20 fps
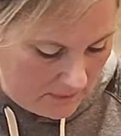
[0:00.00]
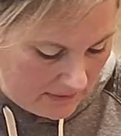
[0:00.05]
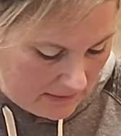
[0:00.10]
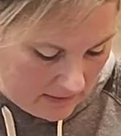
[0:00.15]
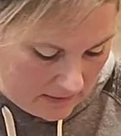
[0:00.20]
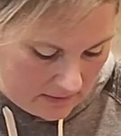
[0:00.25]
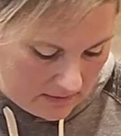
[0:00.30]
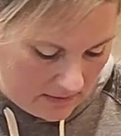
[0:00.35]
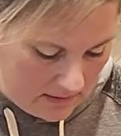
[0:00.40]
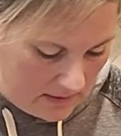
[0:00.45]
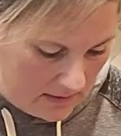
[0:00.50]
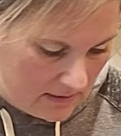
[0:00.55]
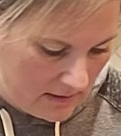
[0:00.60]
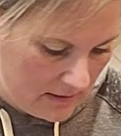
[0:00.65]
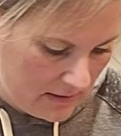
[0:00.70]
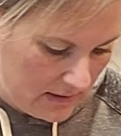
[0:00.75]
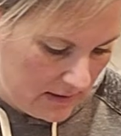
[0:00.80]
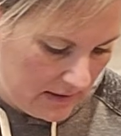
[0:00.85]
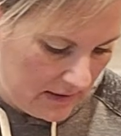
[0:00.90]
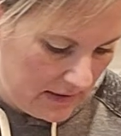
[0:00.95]
in
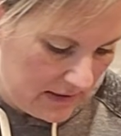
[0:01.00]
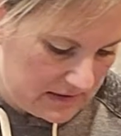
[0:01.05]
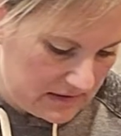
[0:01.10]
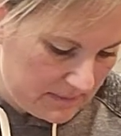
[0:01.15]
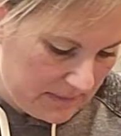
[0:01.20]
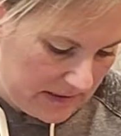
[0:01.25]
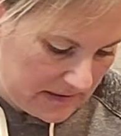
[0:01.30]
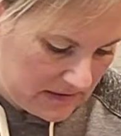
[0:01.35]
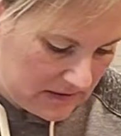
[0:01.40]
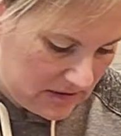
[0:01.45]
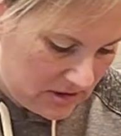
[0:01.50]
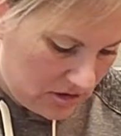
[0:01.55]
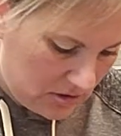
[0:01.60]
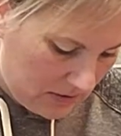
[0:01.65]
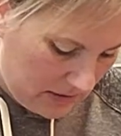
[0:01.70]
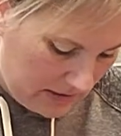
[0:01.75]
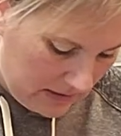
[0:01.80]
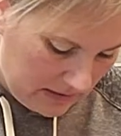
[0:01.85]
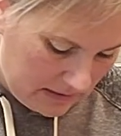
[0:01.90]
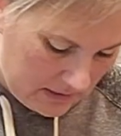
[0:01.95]
as best as you
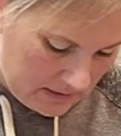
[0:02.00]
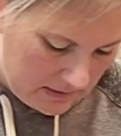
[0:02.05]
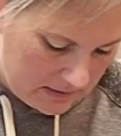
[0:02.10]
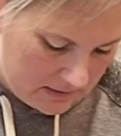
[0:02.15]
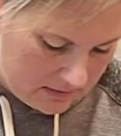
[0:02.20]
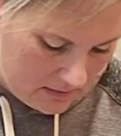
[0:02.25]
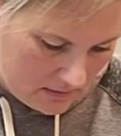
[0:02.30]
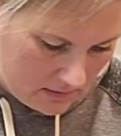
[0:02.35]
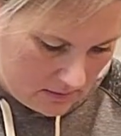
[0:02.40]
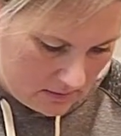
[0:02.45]
can.